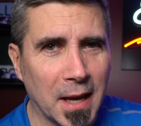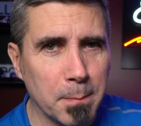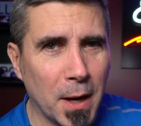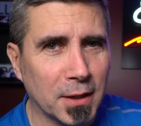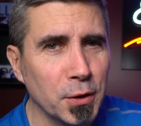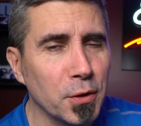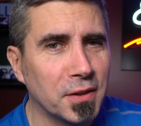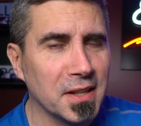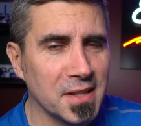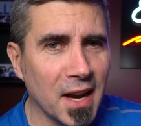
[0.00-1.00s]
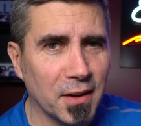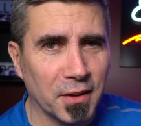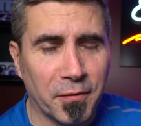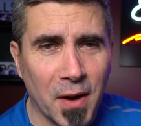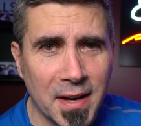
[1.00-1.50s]
that bucktooth design on
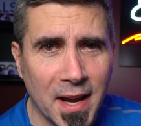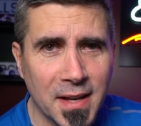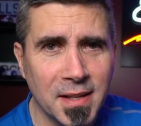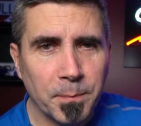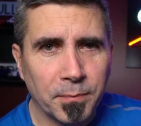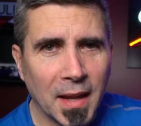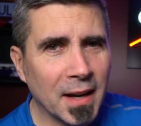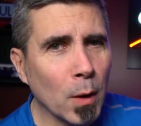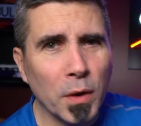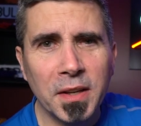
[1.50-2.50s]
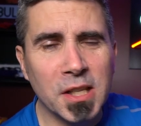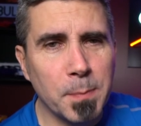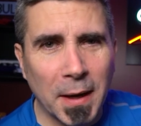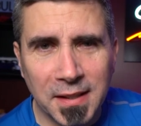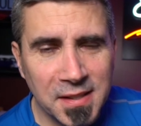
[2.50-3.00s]
the front end, and I wouldn't
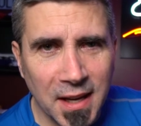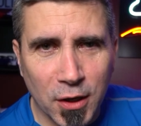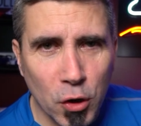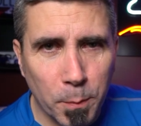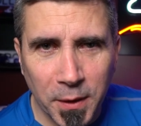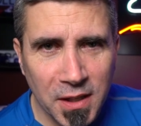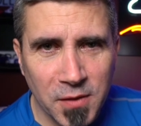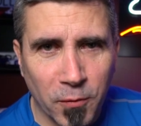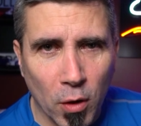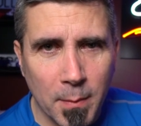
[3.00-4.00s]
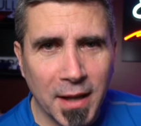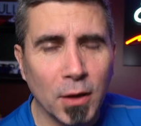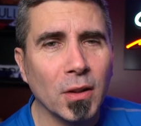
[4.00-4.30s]
expect to see a coupe in this format.